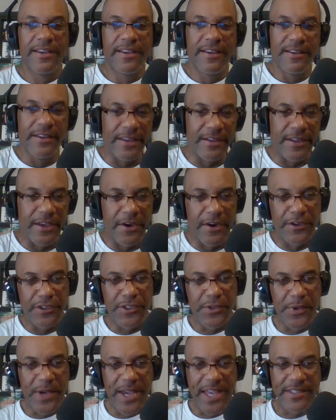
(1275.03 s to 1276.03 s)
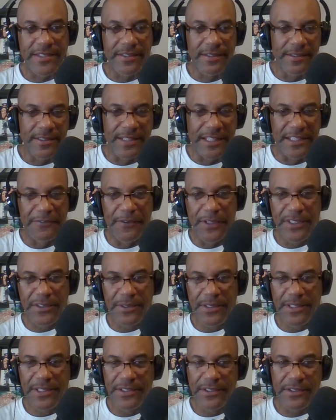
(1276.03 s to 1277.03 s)
Now are you asking us
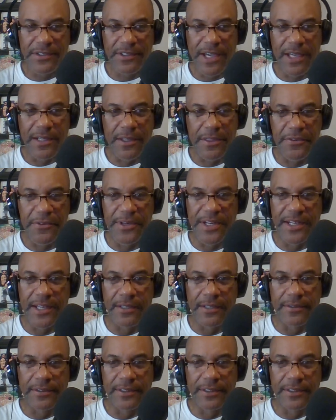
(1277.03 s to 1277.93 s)
individually, or just kind of throwing it out